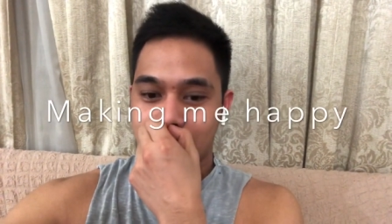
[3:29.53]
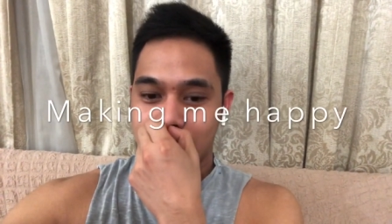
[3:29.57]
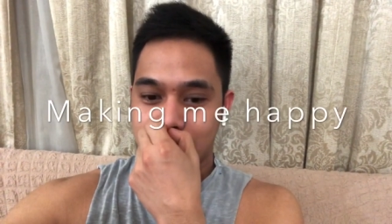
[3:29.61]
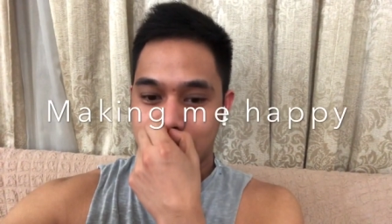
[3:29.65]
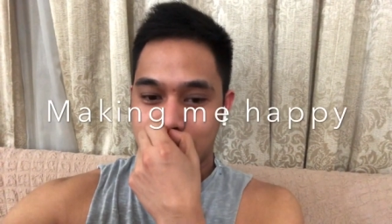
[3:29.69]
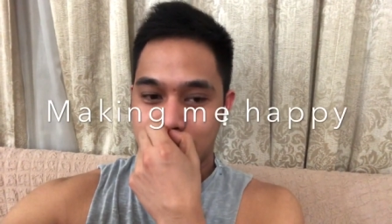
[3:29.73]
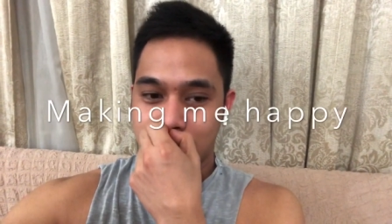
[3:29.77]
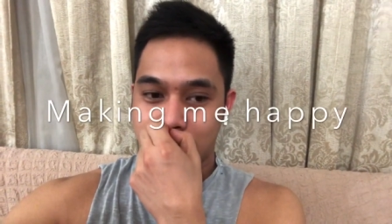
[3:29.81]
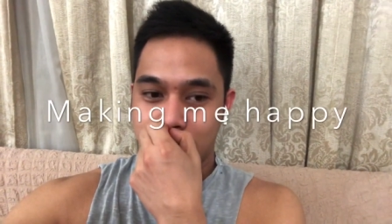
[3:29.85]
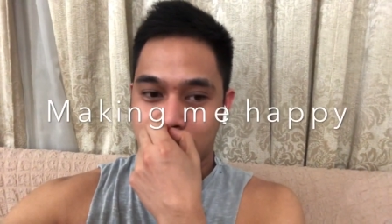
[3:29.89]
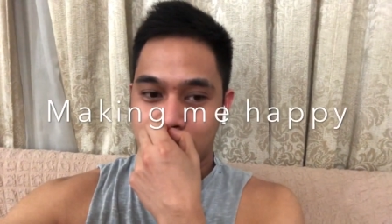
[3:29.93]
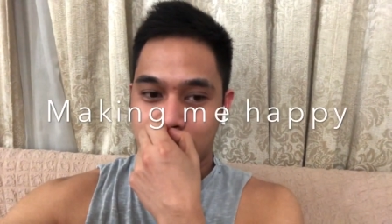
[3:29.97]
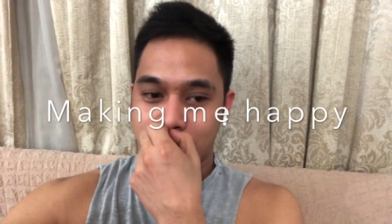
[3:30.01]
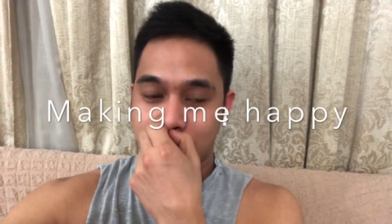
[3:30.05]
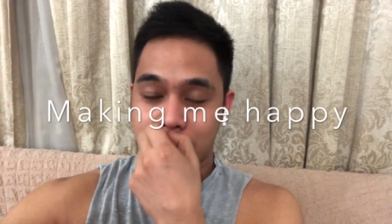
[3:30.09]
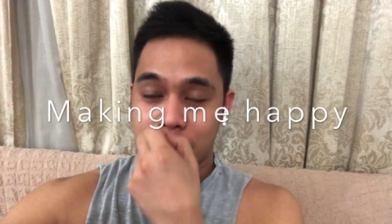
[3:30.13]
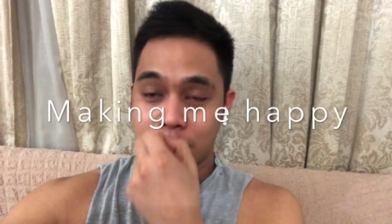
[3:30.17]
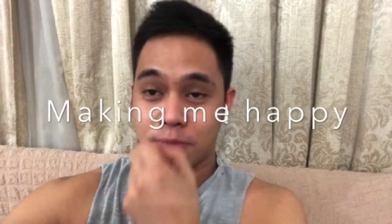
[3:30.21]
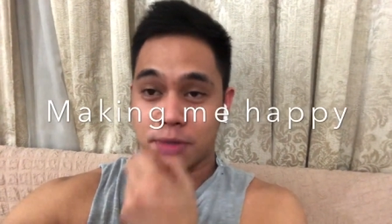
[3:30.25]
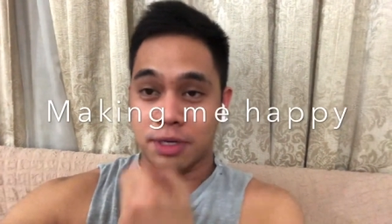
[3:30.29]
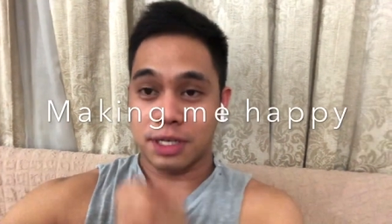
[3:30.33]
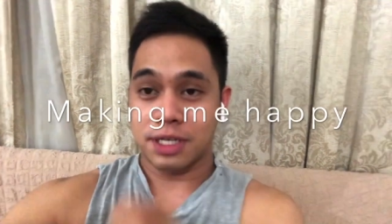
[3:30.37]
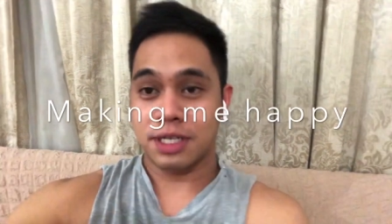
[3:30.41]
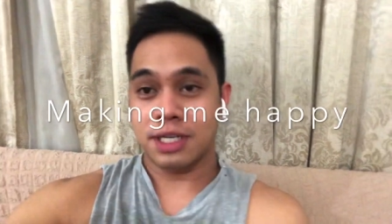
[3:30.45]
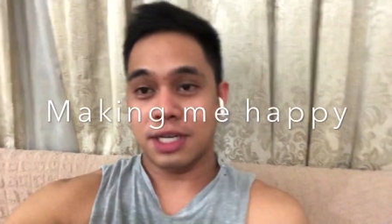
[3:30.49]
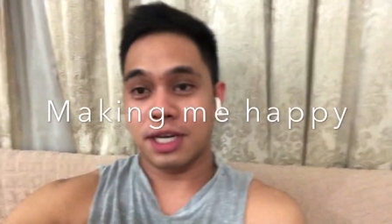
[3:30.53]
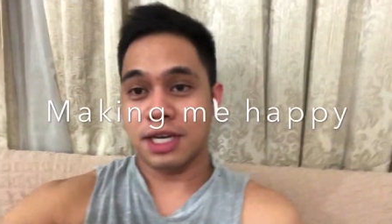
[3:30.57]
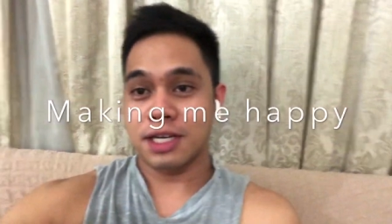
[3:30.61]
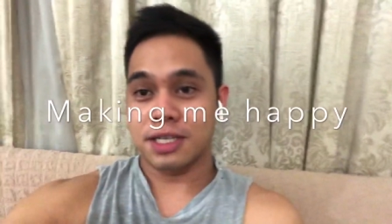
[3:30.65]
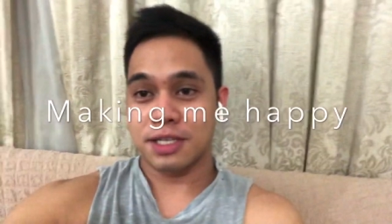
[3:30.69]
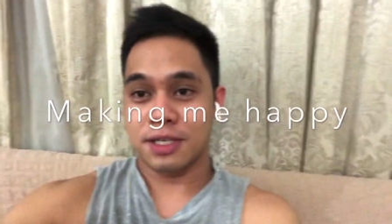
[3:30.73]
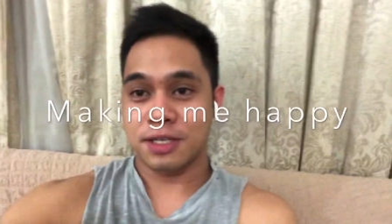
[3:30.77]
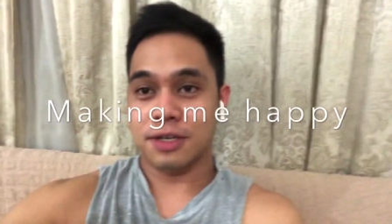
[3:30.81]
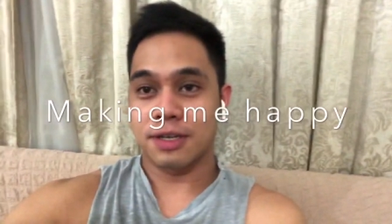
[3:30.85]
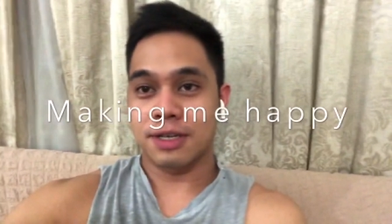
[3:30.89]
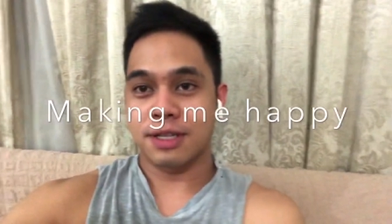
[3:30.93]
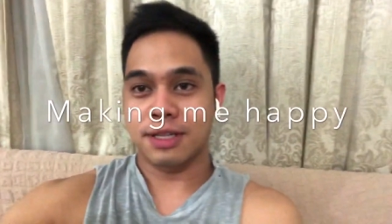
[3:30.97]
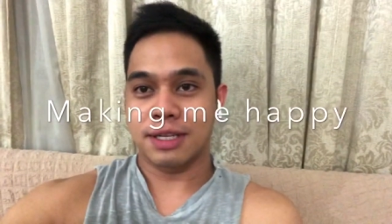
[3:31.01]
Simple
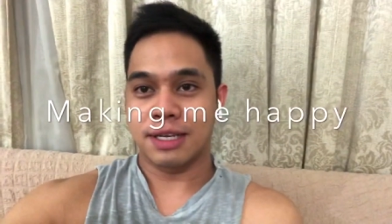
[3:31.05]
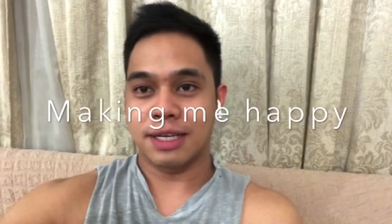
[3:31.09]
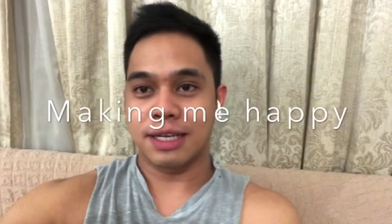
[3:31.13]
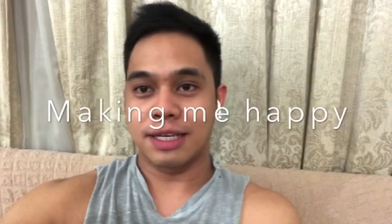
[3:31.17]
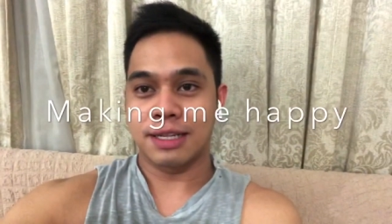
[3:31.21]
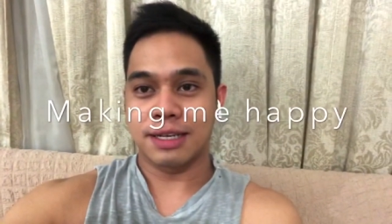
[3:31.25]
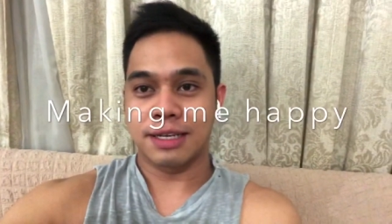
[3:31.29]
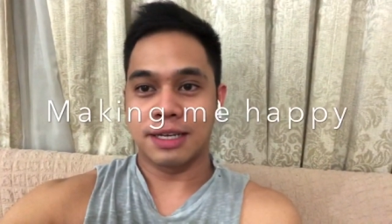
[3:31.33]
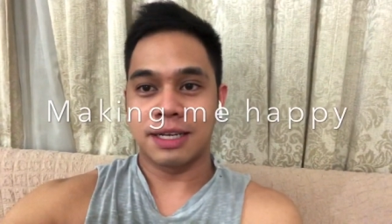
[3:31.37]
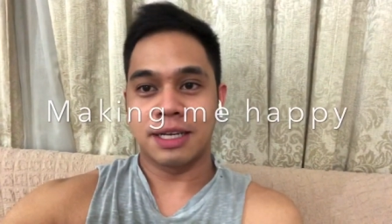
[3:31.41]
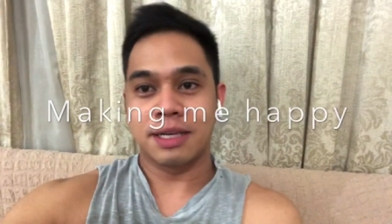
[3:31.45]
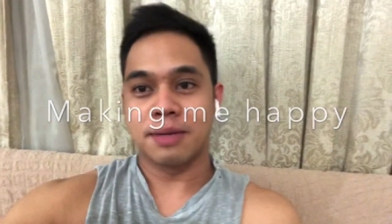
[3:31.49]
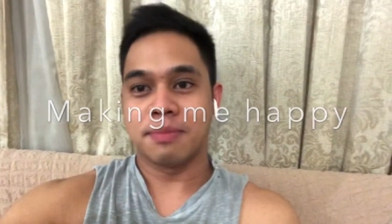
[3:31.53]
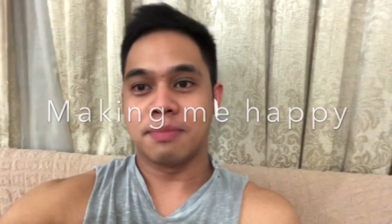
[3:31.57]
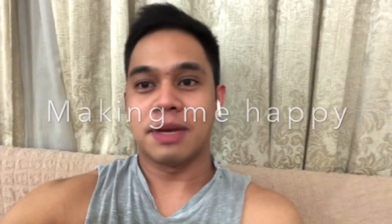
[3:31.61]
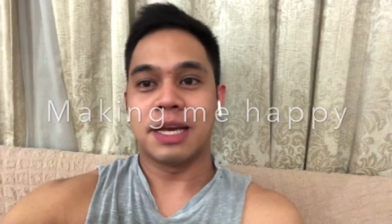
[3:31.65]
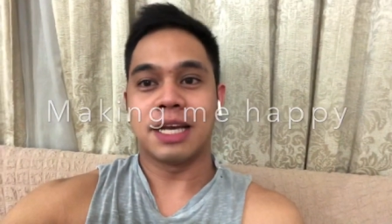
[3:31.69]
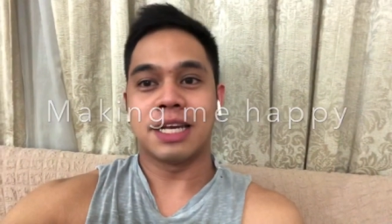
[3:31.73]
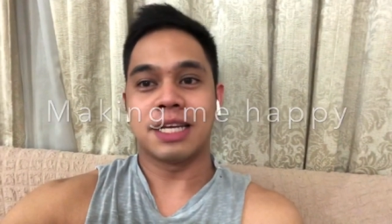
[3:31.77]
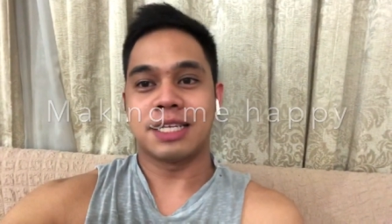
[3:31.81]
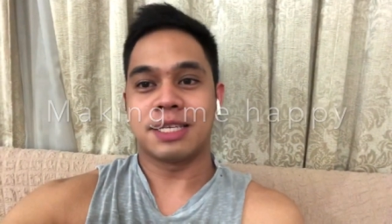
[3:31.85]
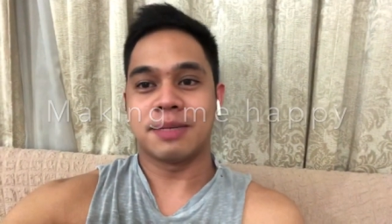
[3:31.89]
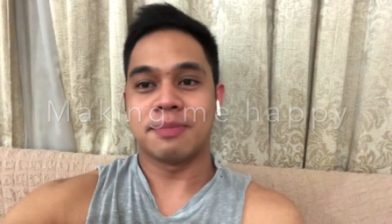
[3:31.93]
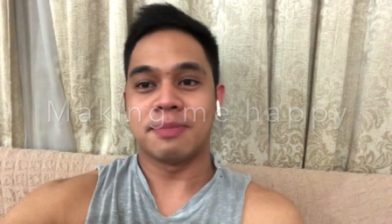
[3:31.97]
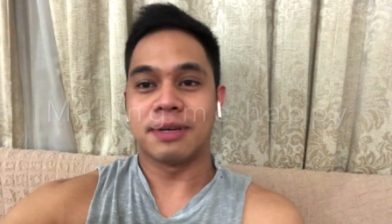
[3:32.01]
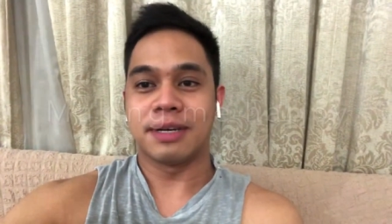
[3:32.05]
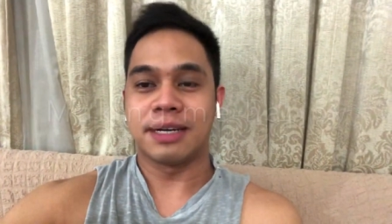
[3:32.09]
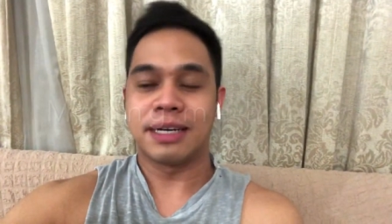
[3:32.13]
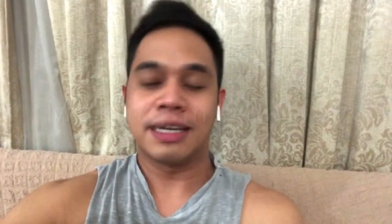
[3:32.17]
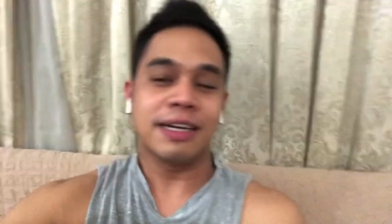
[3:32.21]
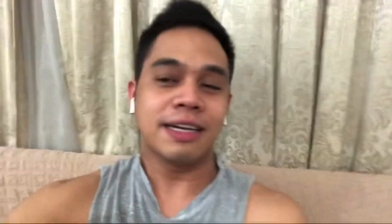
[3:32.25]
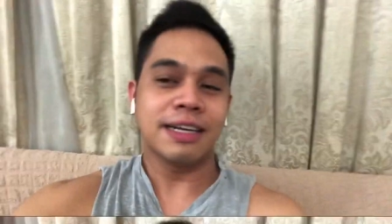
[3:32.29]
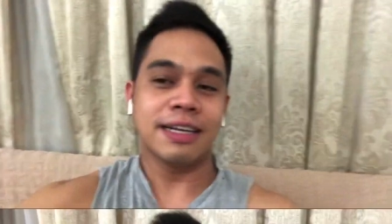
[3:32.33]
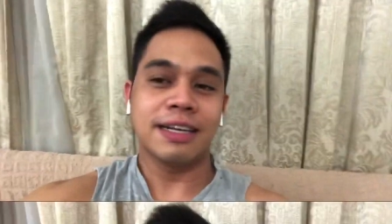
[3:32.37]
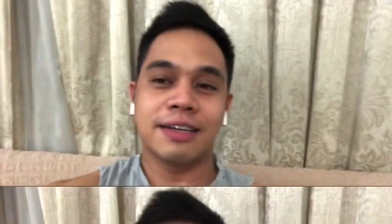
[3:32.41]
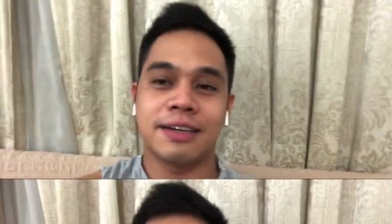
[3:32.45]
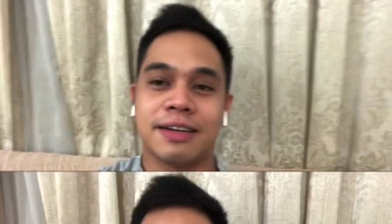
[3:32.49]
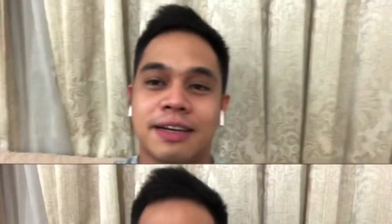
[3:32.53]
appreciation, it really makes me
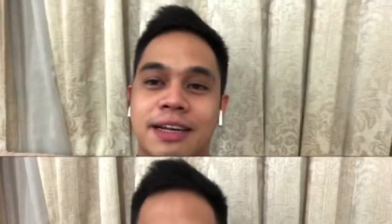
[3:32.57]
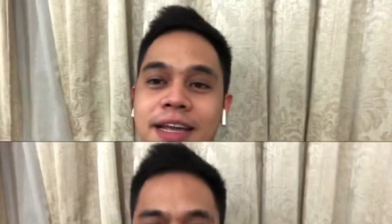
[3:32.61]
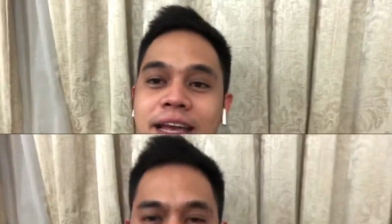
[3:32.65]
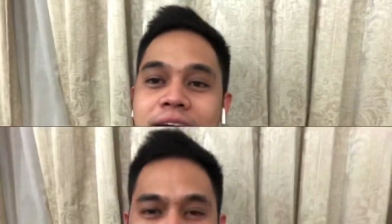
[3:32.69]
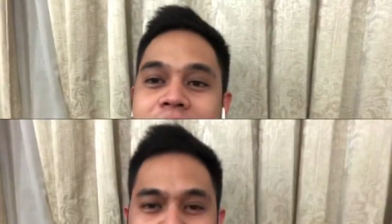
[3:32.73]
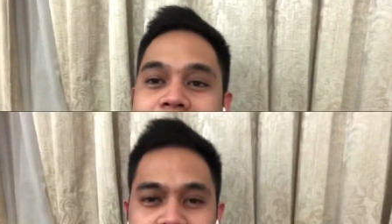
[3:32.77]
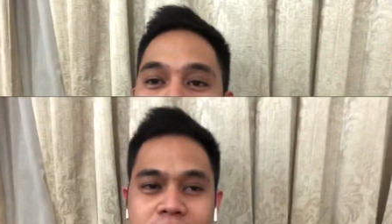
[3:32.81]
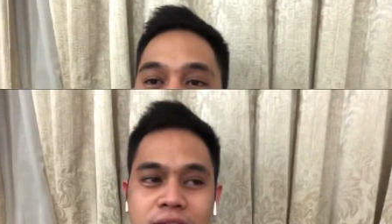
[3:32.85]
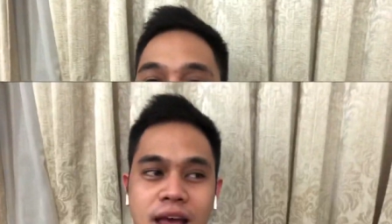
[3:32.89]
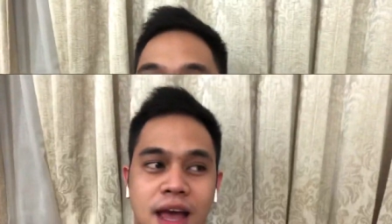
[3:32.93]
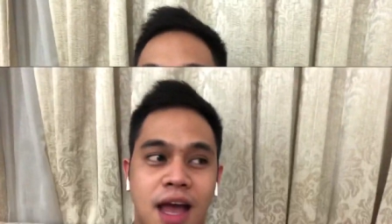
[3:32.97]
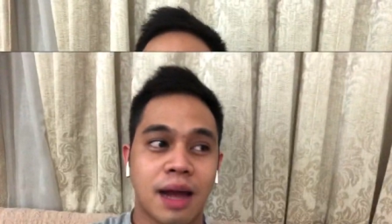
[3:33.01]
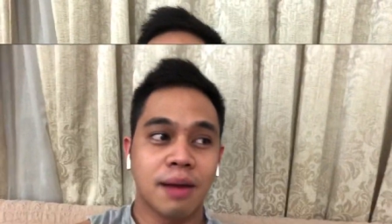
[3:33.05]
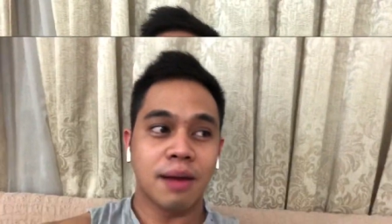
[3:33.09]
really, really happy.